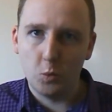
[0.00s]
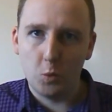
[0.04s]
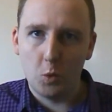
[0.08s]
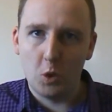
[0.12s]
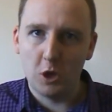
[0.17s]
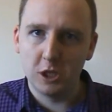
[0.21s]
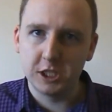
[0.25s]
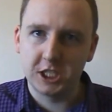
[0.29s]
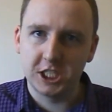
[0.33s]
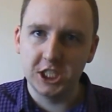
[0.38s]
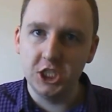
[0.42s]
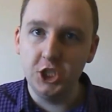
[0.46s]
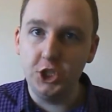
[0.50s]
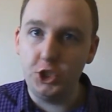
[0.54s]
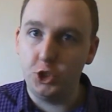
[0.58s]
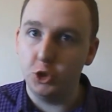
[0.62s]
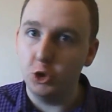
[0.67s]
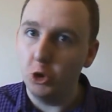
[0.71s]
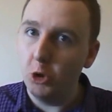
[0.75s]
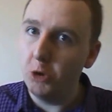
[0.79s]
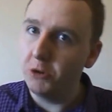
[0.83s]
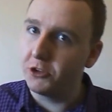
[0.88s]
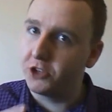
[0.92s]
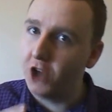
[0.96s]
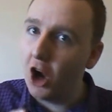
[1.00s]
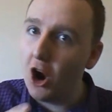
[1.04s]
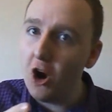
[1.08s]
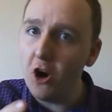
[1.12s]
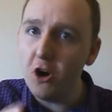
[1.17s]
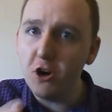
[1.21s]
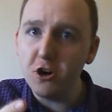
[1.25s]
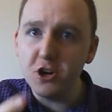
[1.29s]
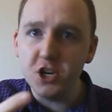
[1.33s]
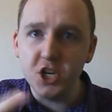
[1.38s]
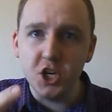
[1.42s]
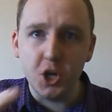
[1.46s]
Wasn't your turn,
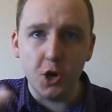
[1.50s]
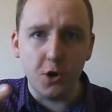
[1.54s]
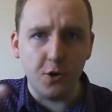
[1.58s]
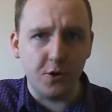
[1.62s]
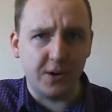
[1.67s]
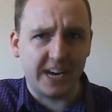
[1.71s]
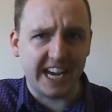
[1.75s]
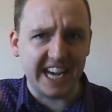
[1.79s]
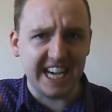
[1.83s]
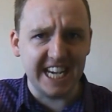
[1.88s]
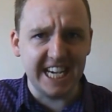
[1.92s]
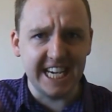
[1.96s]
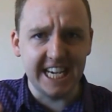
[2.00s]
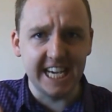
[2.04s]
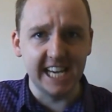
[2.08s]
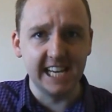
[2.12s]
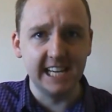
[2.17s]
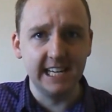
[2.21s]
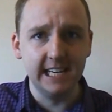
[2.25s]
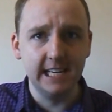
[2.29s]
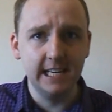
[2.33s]
Yugi!